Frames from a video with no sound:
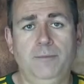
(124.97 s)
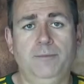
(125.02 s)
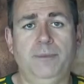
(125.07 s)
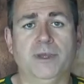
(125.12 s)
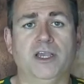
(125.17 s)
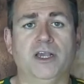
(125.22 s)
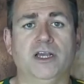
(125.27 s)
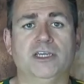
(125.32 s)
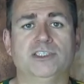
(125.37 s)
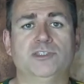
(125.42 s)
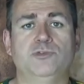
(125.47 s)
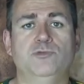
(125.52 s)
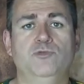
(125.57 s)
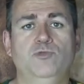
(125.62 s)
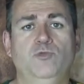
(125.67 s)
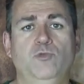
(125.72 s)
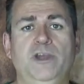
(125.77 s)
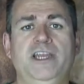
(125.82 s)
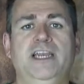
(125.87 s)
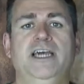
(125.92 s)
Because
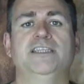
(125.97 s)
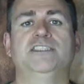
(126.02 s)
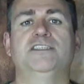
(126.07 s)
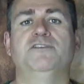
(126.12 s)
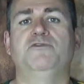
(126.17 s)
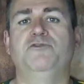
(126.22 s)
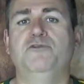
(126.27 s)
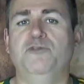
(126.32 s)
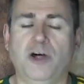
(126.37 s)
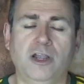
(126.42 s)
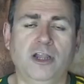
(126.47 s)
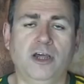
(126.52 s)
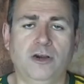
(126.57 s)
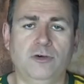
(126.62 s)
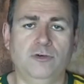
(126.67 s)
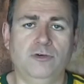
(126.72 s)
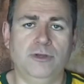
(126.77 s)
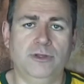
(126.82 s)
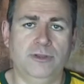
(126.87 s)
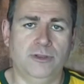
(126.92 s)
we like to
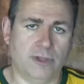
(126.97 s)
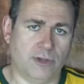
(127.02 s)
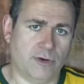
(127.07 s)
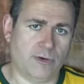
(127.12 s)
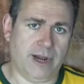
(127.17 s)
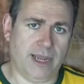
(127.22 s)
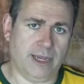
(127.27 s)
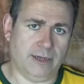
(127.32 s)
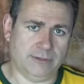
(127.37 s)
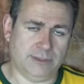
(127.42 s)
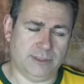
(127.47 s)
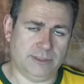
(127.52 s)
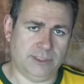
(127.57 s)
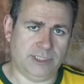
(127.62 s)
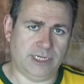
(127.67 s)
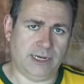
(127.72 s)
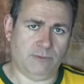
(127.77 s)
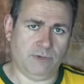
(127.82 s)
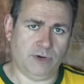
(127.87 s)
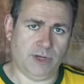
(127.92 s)
follow the crowd
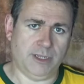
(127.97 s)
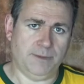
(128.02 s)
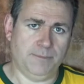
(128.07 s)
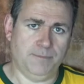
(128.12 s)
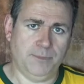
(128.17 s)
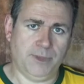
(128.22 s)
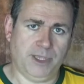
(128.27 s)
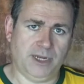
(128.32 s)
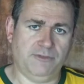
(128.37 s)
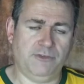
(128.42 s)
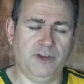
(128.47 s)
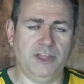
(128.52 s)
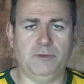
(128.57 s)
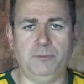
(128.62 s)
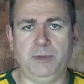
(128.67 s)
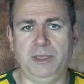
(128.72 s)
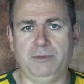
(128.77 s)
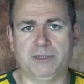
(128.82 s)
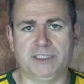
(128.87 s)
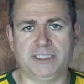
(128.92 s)
generally. And if other
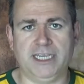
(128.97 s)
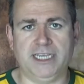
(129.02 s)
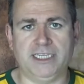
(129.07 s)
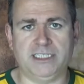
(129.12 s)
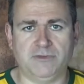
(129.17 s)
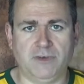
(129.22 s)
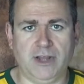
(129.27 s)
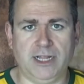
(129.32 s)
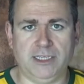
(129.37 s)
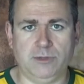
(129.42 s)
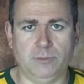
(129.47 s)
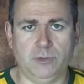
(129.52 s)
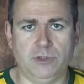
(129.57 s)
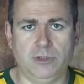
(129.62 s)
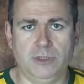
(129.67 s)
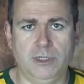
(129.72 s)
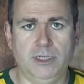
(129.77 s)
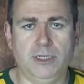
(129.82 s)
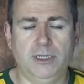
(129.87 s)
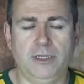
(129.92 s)
people say it's
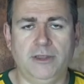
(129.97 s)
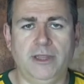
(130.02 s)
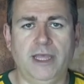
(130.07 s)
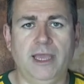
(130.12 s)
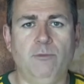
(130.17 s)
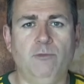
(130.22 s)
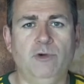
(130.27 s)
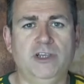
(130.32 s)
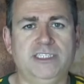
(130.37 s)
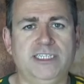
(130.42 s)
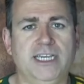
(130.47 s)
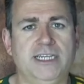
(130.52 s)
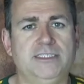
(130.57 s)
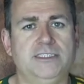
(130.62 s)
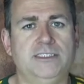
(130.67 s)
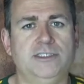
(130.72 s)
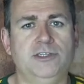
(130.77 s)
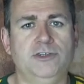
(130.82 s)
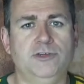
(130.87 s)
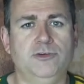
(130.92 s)
valuable, then we
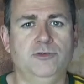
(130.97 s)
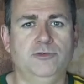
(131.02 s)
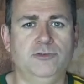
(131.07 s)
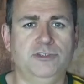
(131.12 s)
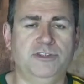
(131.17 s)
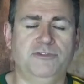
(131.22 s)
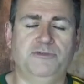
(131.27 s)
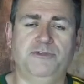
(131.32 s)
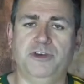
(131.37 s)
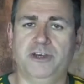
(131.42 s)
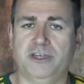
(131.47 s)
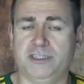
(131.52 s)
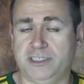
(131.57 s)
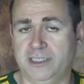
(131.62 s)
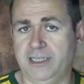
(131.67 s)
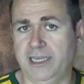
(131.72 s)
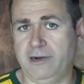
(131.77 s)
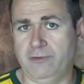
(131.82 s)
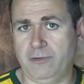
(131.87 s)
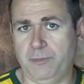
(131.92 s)
tend to defer
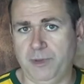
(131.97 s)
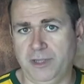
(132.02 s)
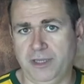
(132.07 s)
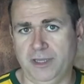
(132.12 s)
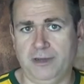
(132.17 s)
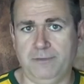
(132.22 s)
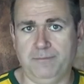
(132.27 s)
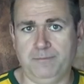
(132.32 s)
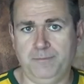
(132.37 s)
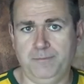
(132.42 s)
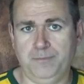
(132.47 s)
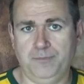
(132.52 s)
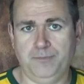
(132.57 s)
to their opinion.